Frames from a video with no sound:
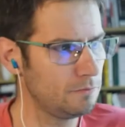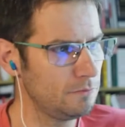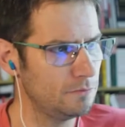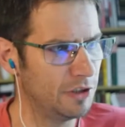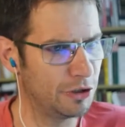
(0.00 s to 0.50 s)

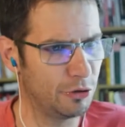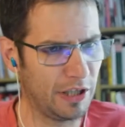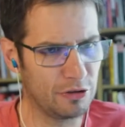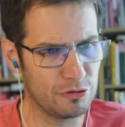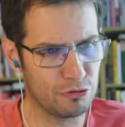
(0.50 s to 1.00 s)
that you
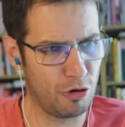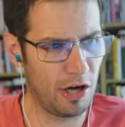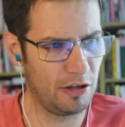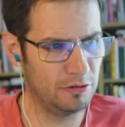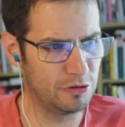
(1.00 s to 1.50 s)
can
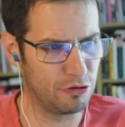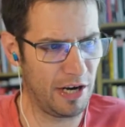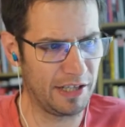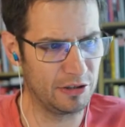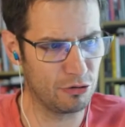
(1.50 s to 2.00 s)

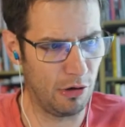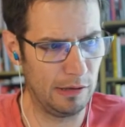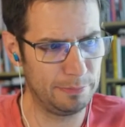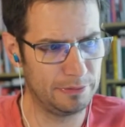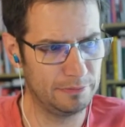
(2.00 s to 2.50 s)
drag and
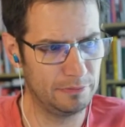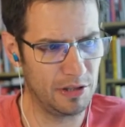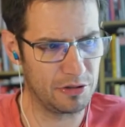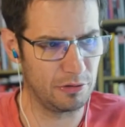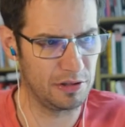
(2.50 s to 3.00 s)
drop, as
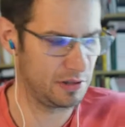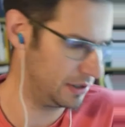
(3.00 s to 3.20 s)
you can see,